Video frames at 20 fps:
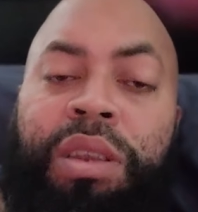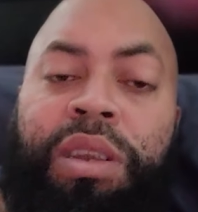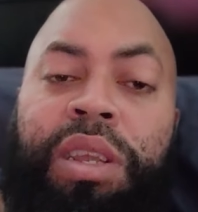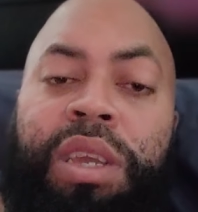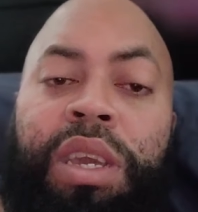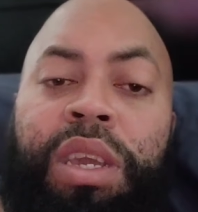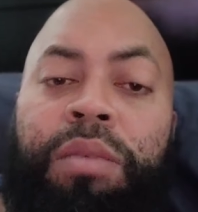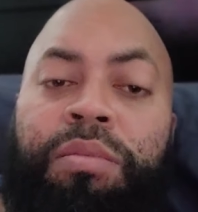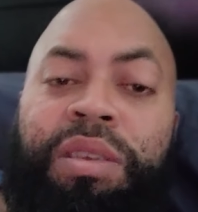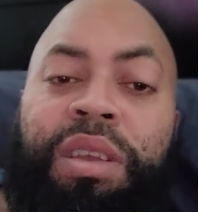
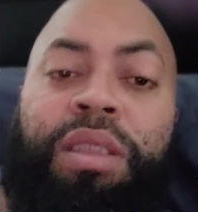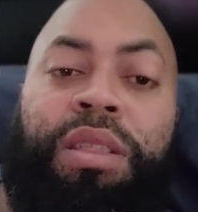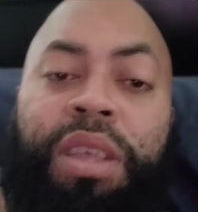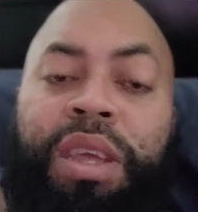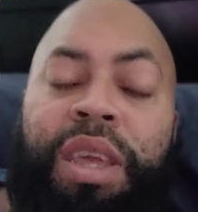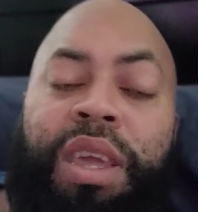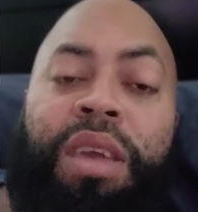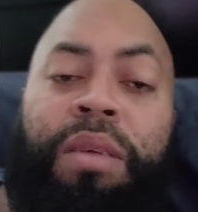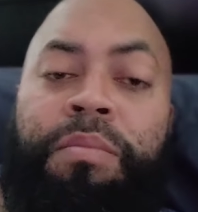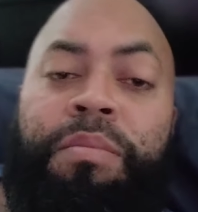teams in the
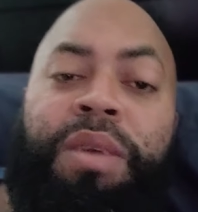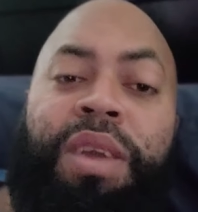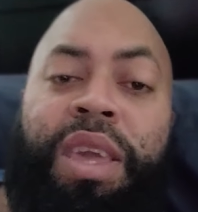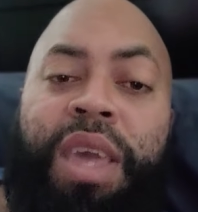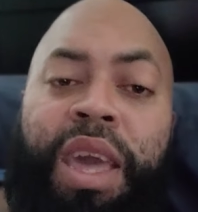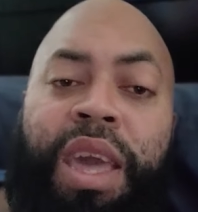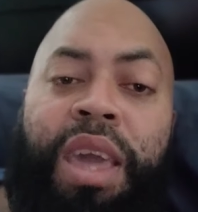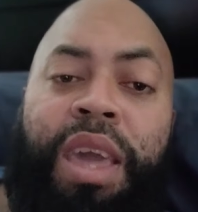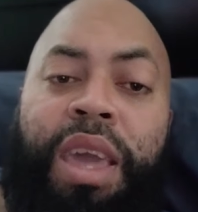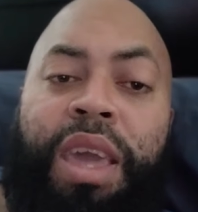
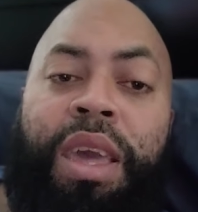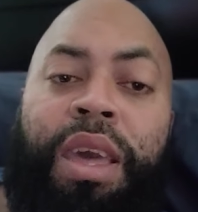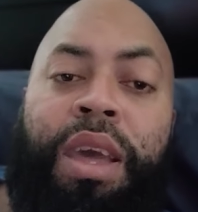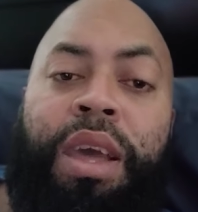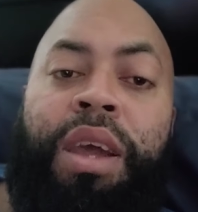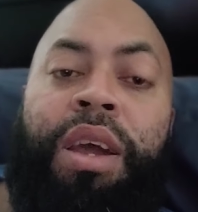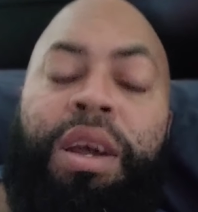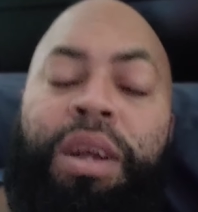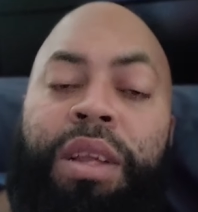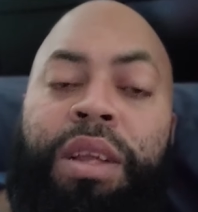NBA.
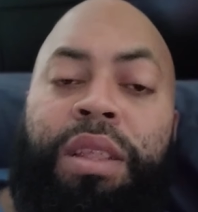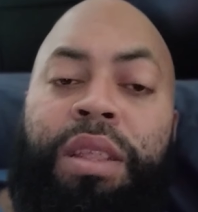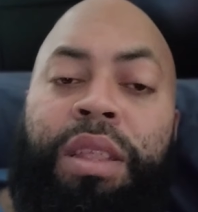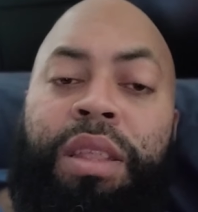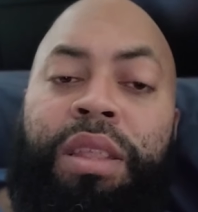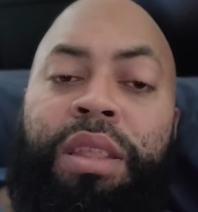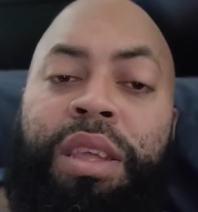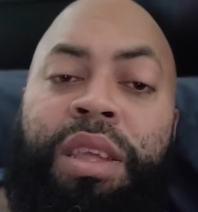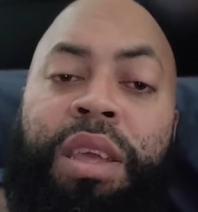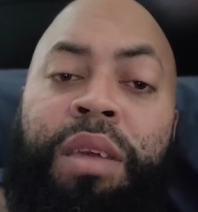
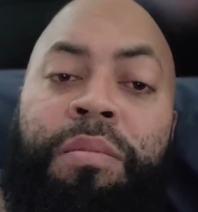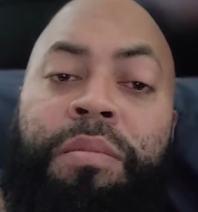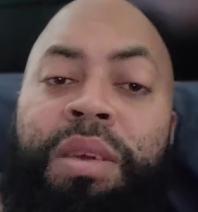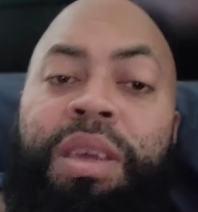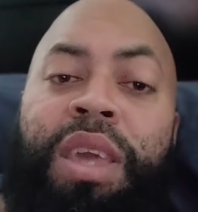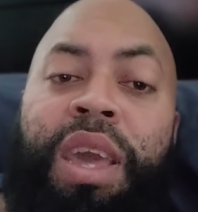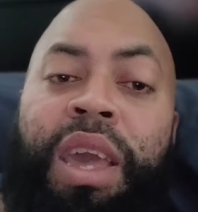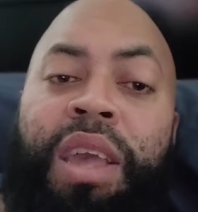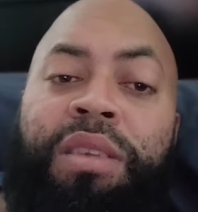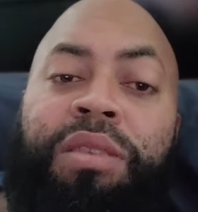The
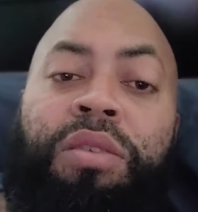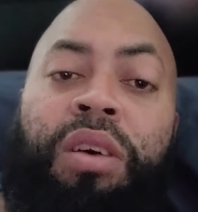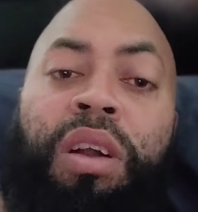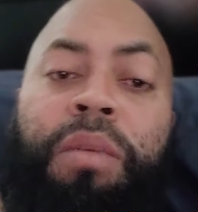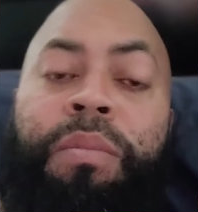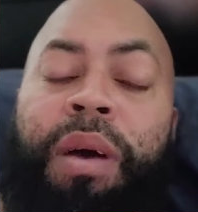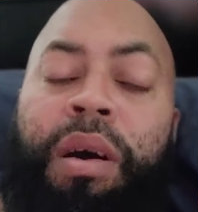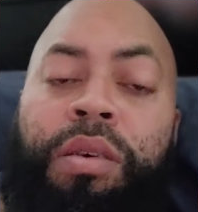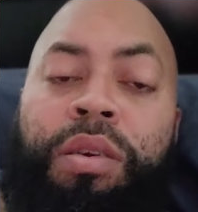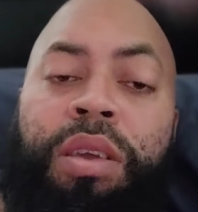NBA is all
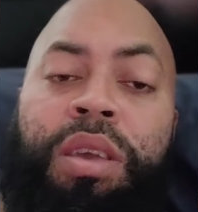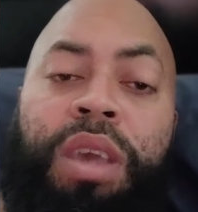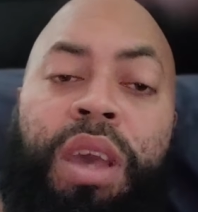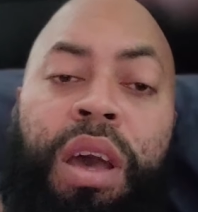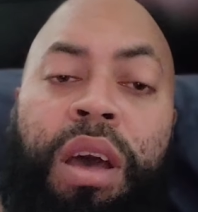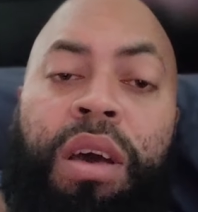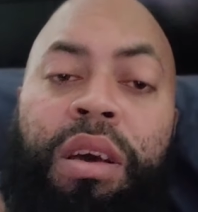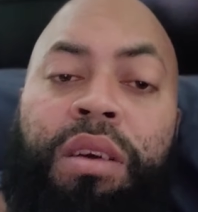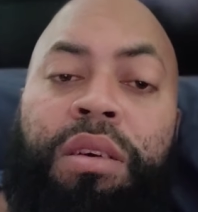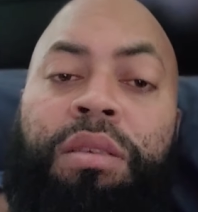about
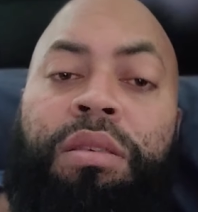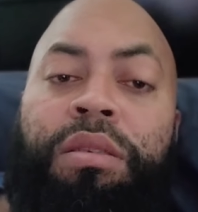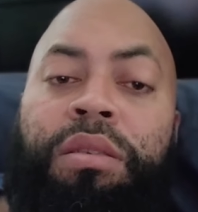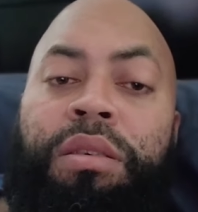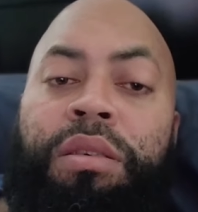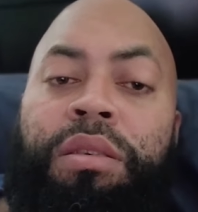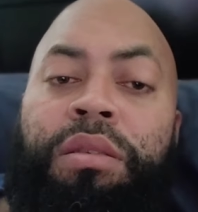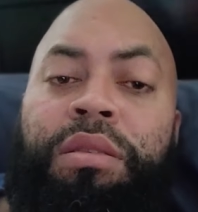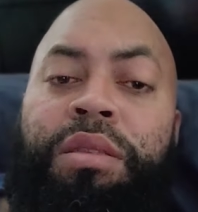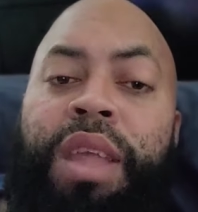young,
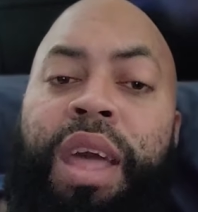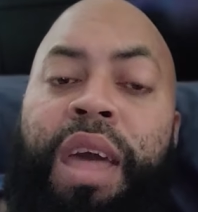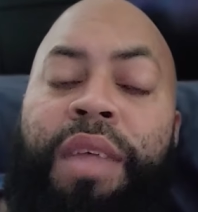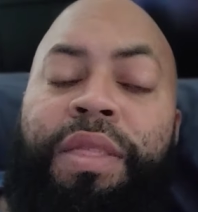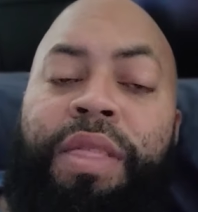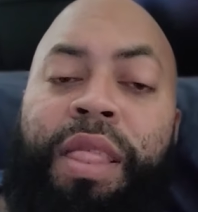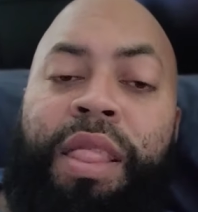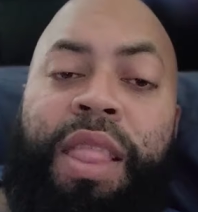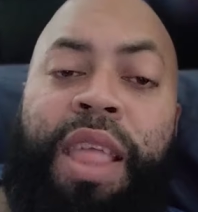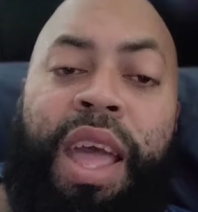
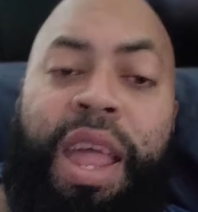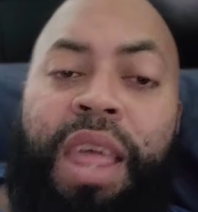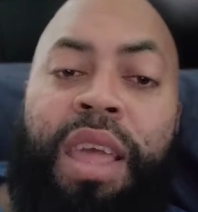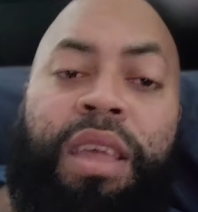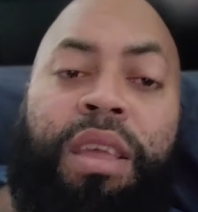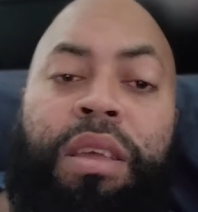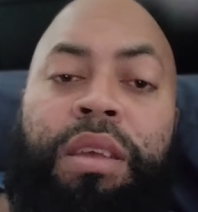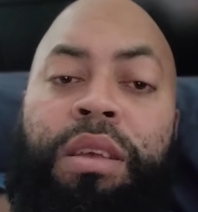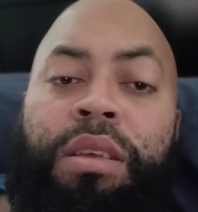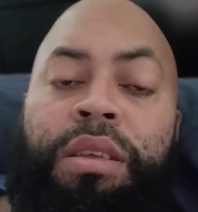
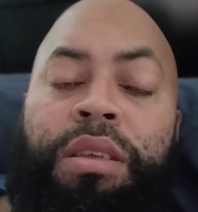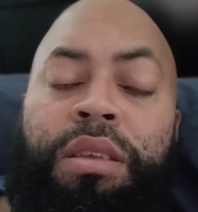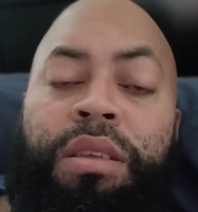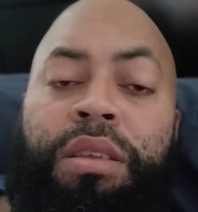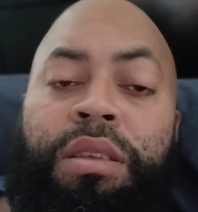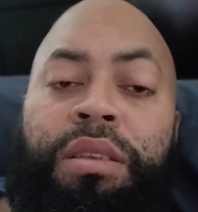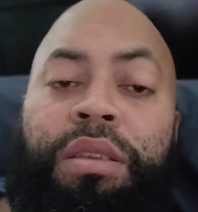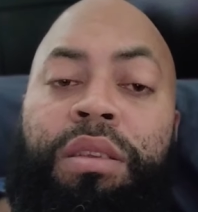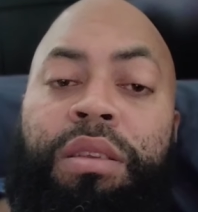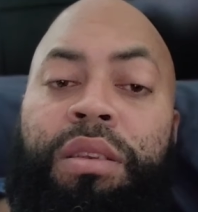athletic
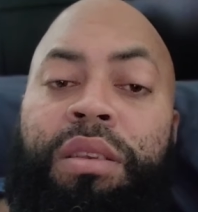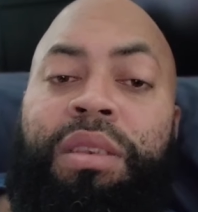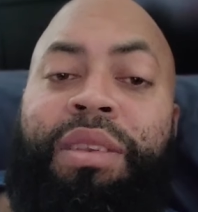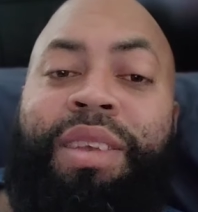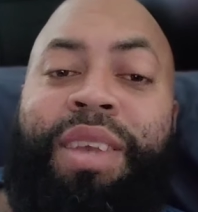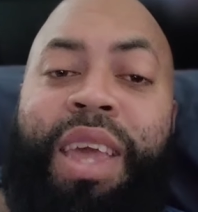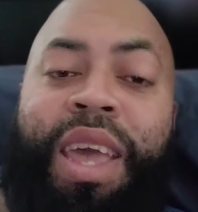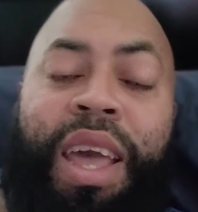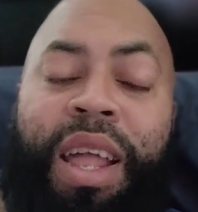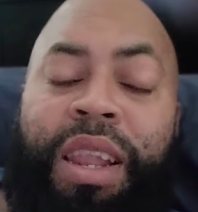
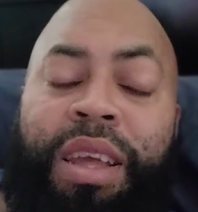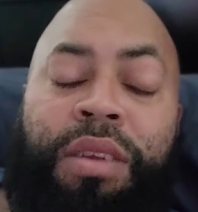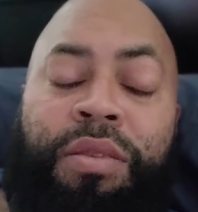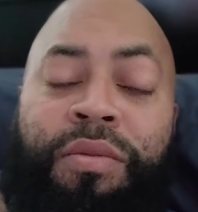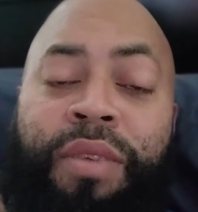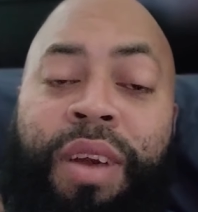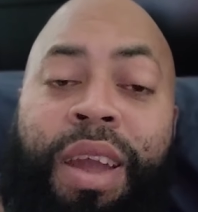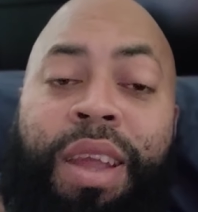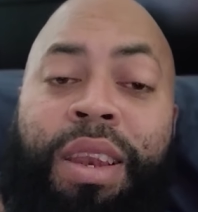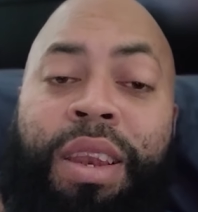talent
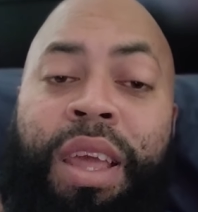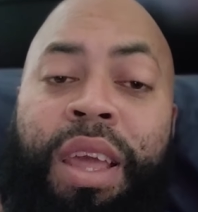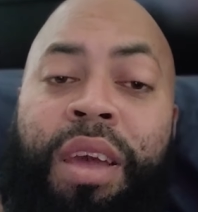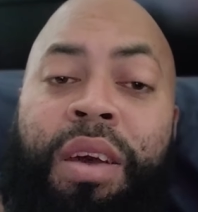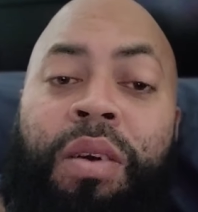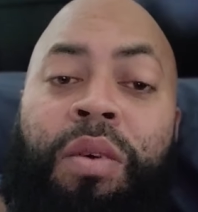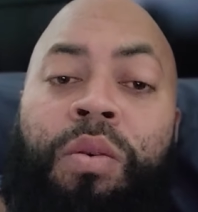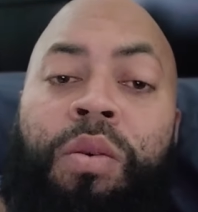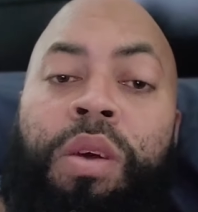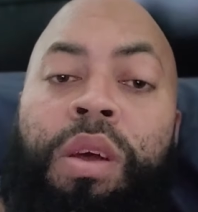right
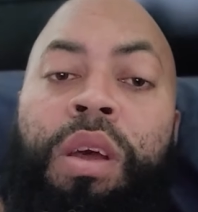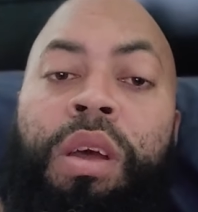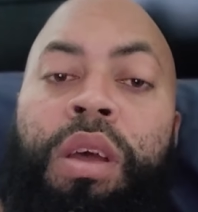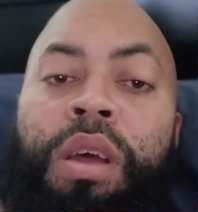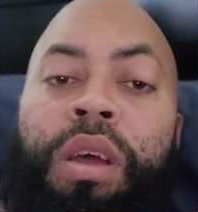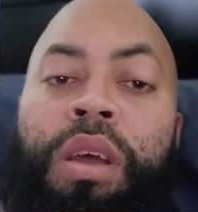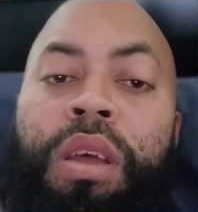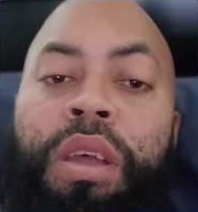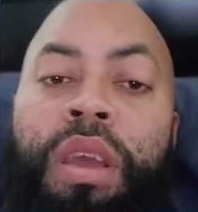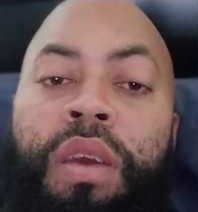now.
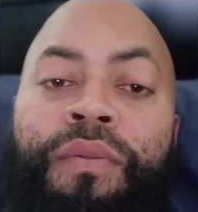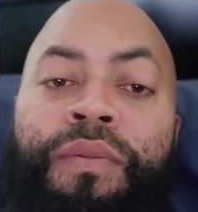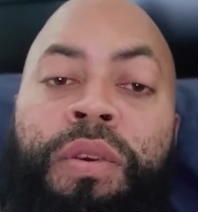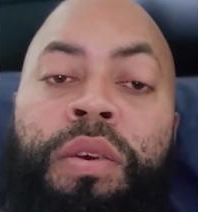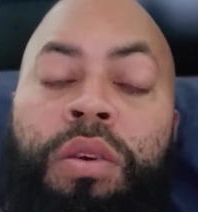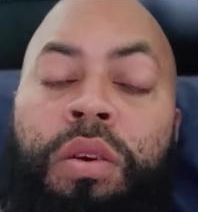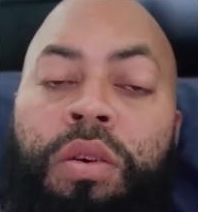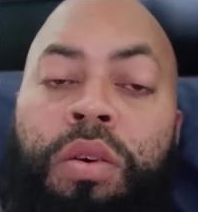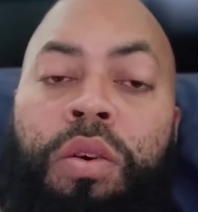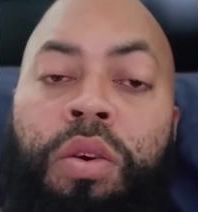If
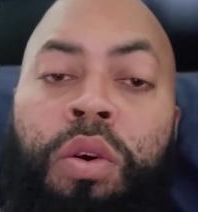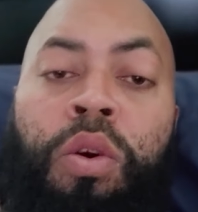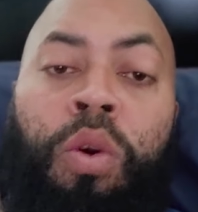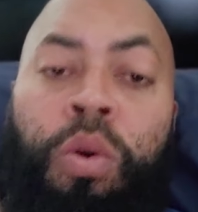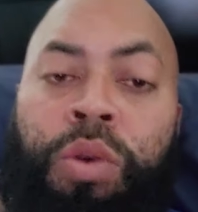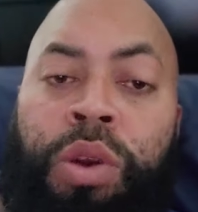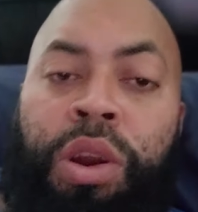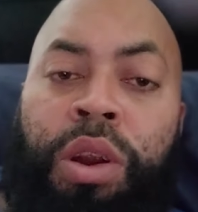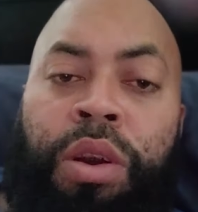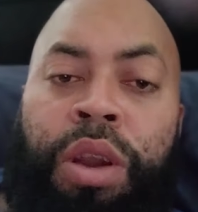you're
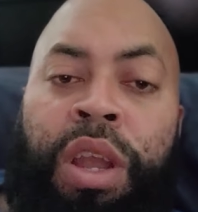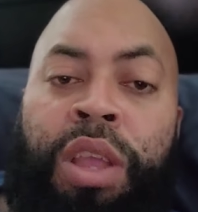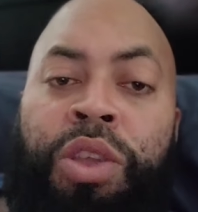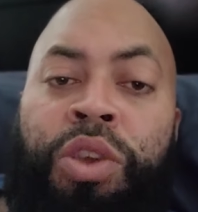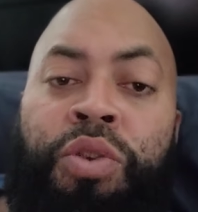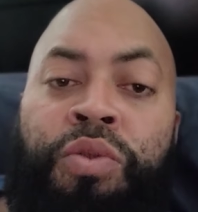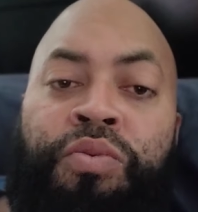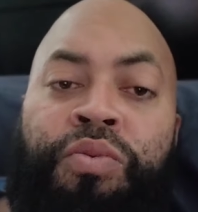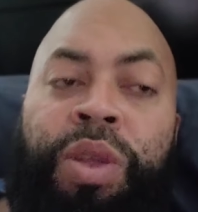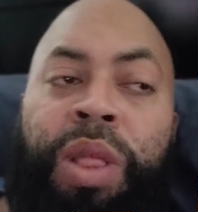older and
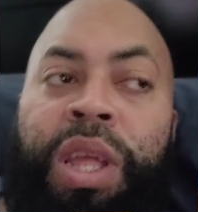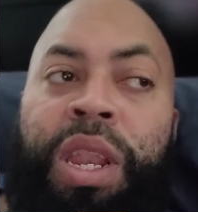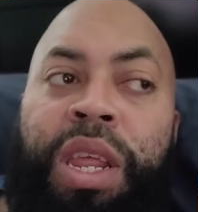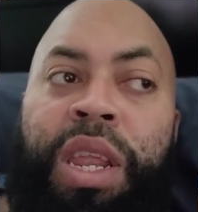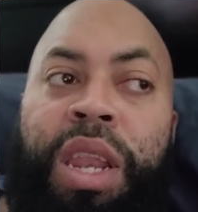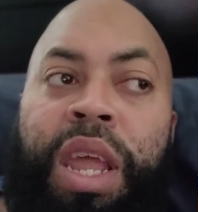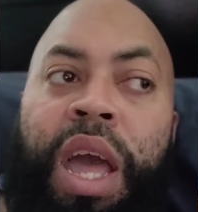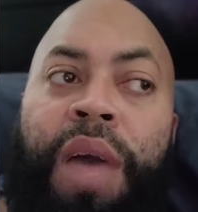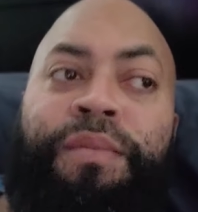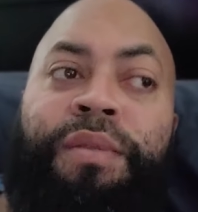you really
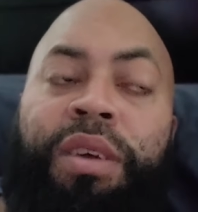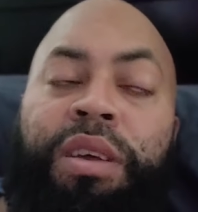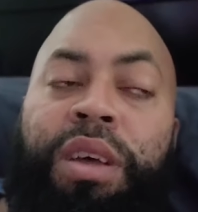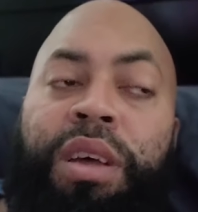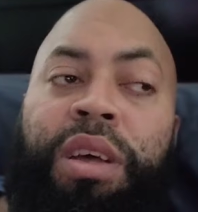didn't have a,